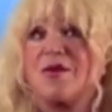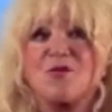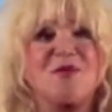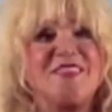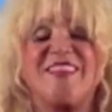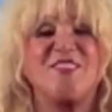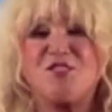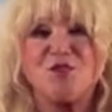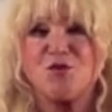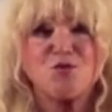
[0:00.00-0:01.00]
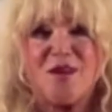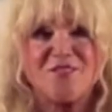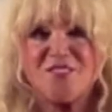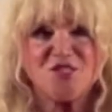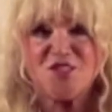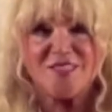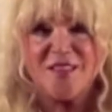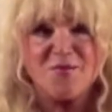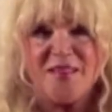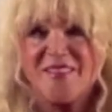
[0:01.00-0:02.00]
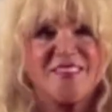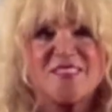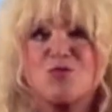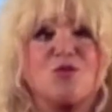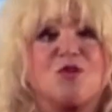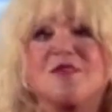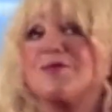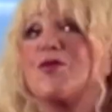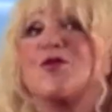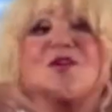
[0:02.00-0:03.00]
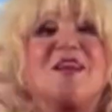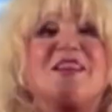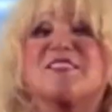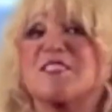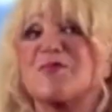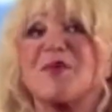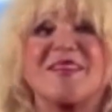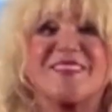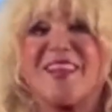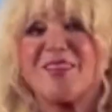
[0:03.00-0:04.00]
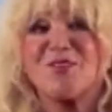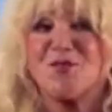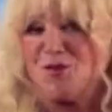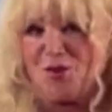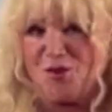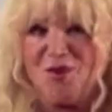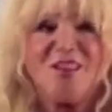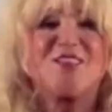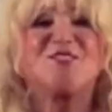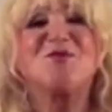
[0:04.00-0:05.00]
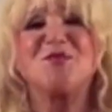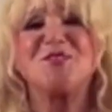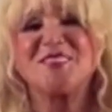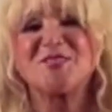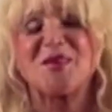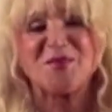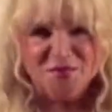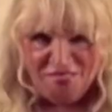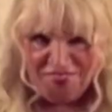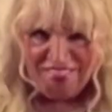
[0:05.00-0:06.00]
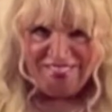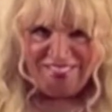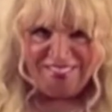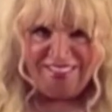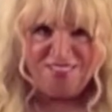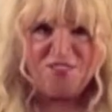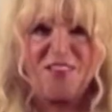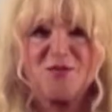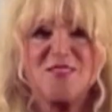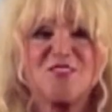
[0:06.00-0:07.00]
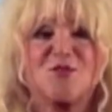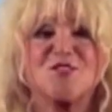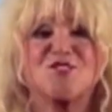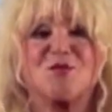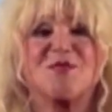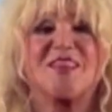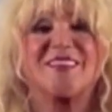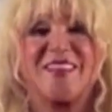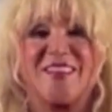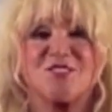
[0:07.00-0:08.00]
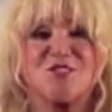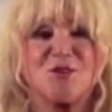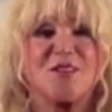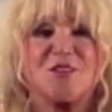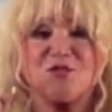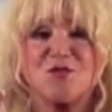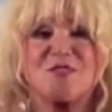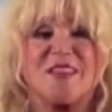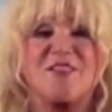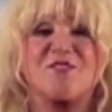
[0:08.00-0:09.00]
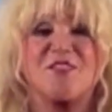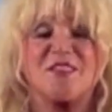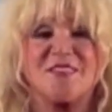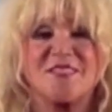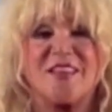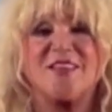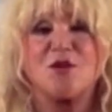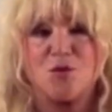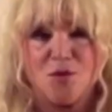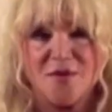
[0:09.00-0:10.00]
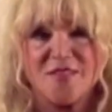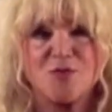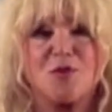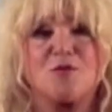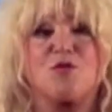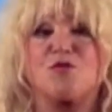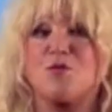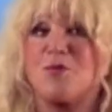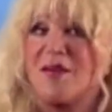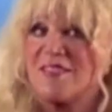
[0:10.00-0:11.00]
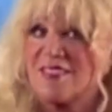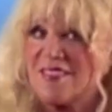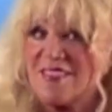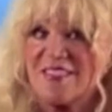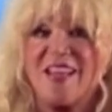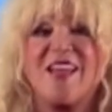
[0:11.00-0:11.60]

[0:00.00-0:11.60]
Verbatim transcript: We need you to have vision and make this world more spectacular. The moon this week will visit the signs of Aries, Taurus, Gemini, and Cancer, and on Tuesday, Venus in Aquarius will move to Pisces